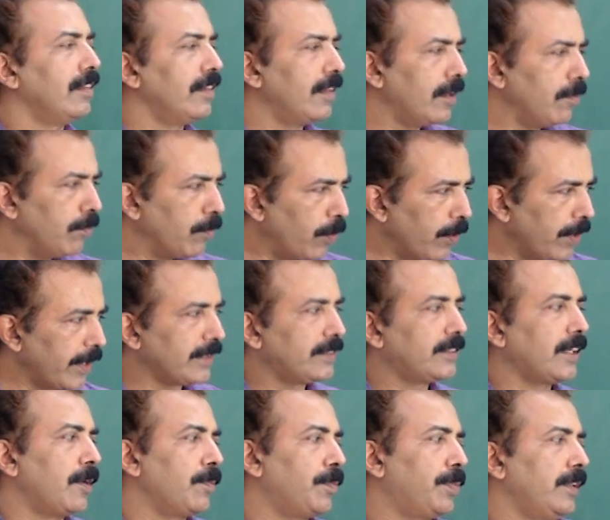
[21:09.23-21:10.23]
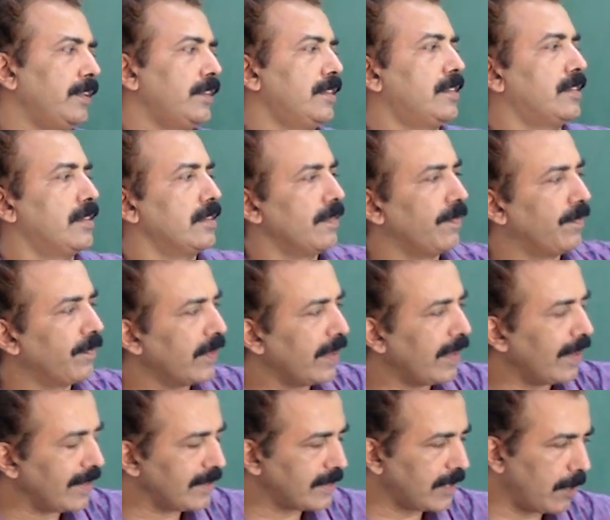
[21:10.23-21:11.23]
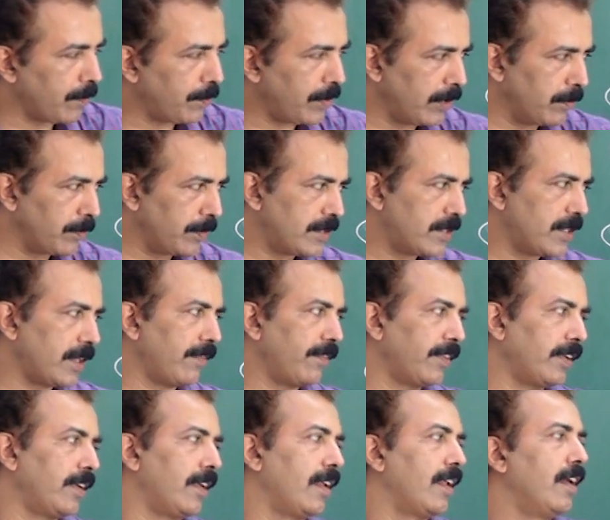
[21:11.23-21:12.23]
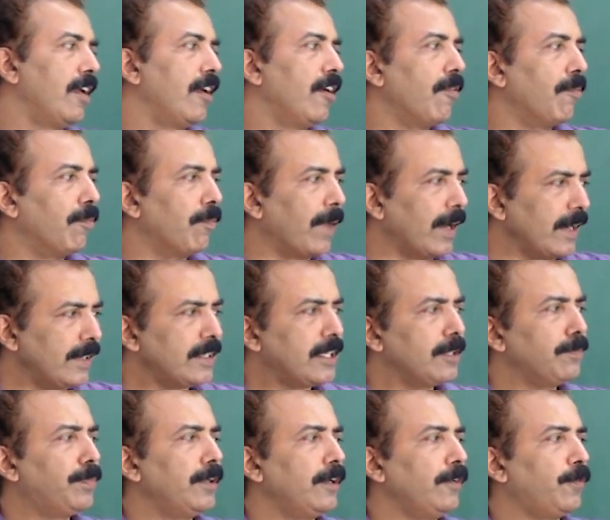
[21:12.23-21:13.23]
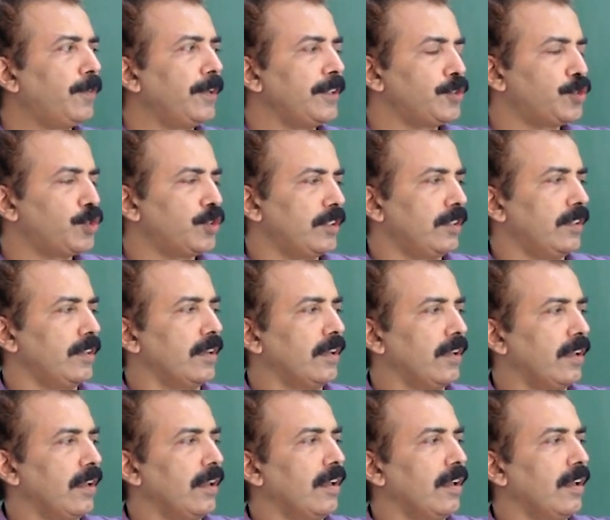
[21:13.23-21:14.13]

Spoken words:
There are more examples. Example number 7, multiple fission.